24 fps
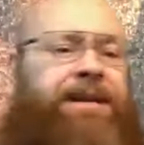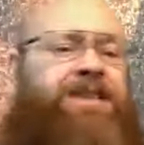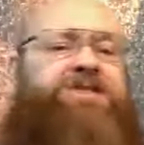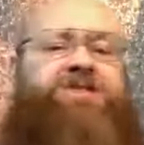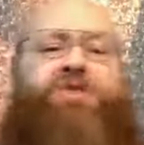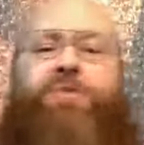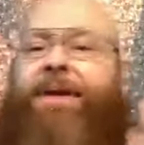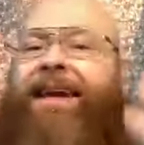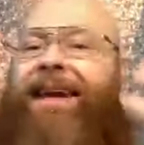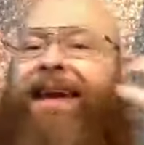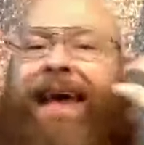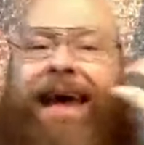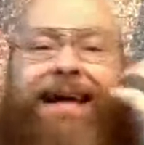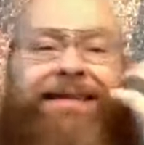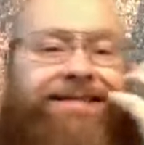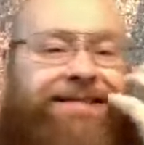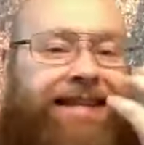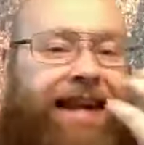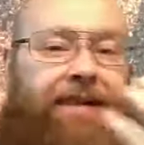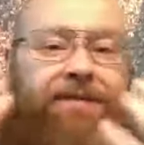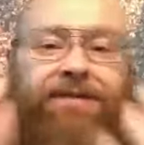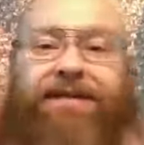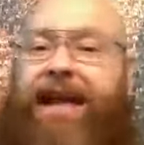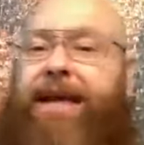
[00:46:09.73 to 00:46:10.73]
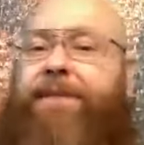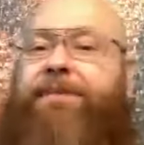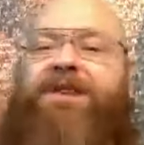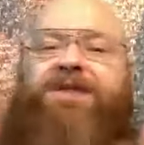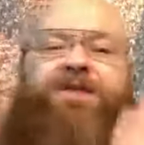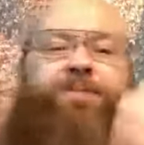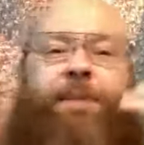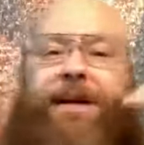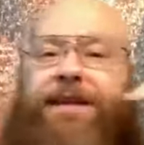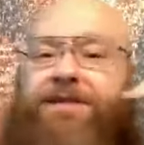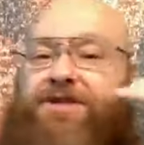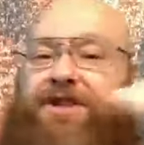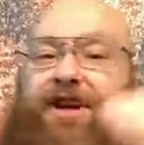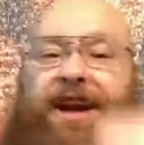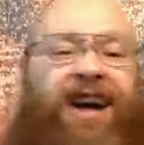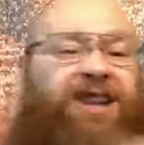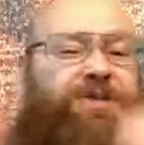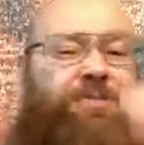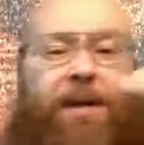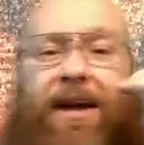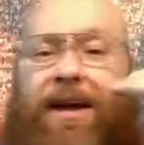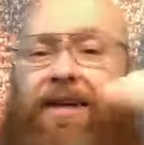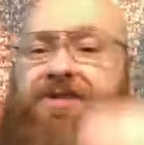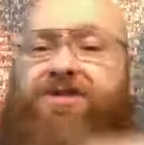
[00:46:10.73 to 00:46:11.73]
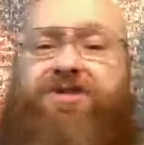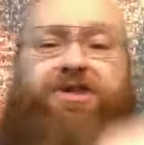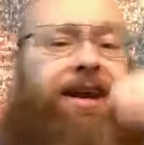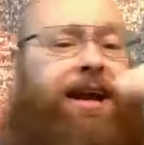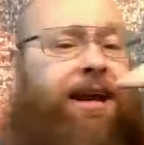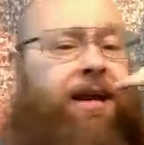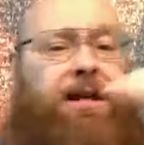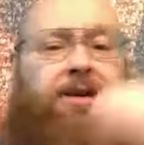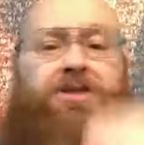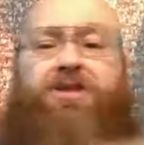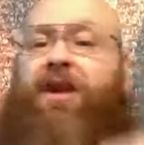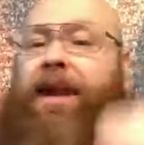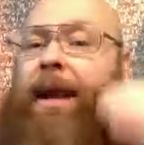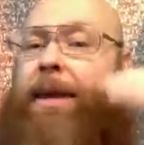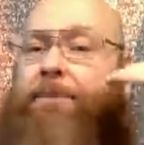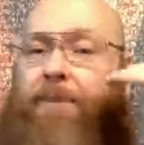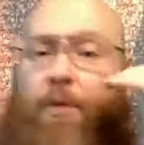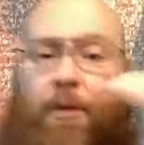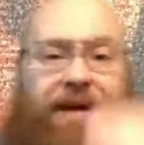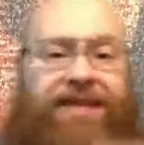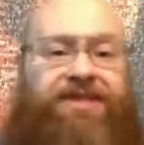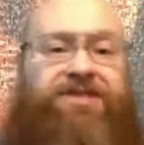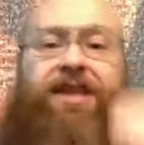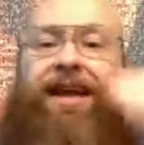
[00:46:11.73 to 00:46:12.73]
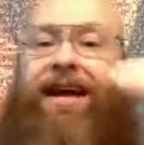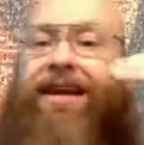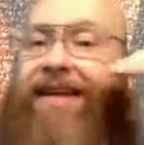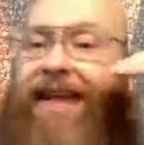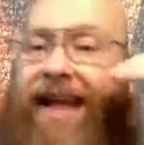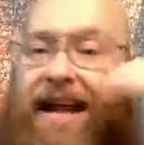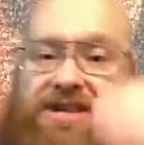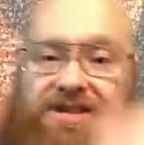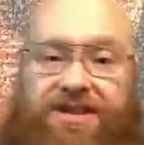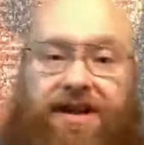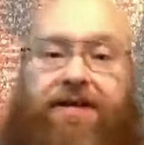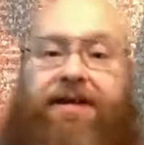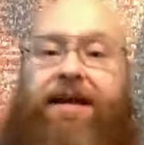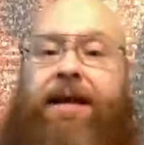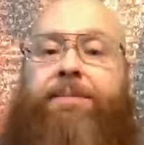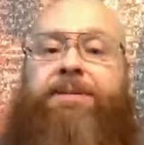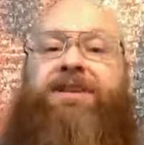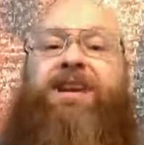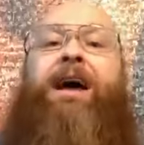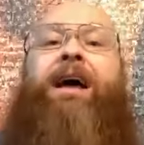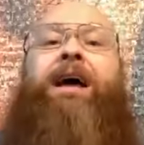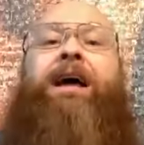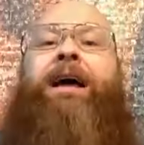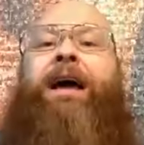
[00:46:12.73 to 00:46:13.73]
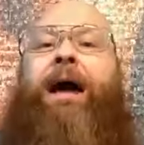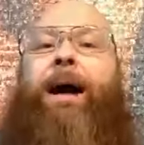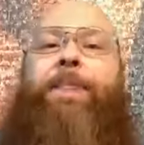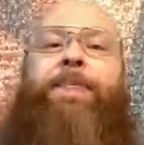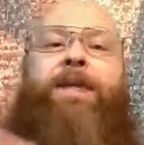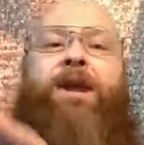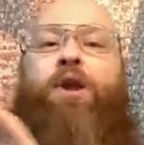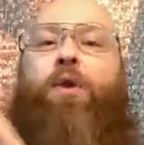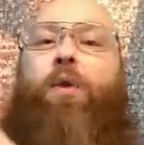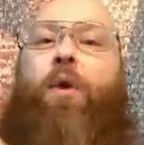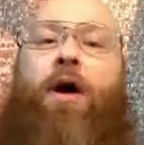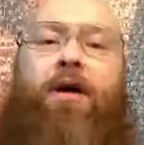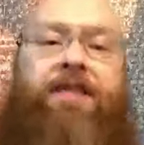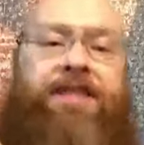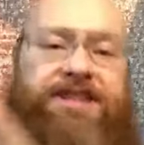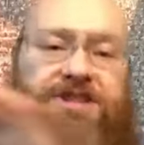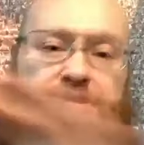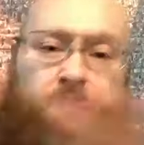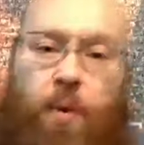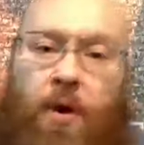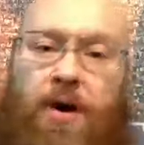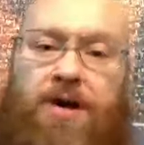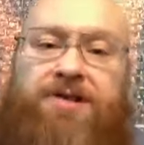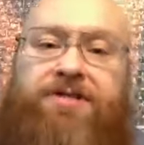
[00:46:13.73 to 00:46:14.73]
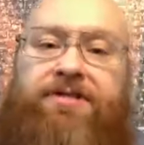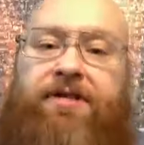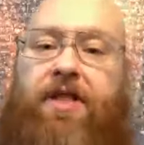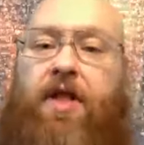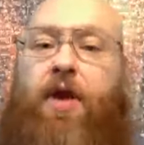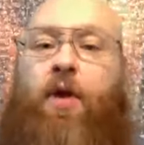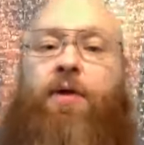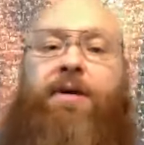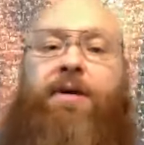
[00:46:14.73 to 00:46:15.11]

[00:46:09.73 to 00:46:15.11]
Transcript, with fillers: we cast out demons, preach the gospel, heal the sick, cleanse the leper, raise the dead, cast out demons. And they do all these works for the Lord in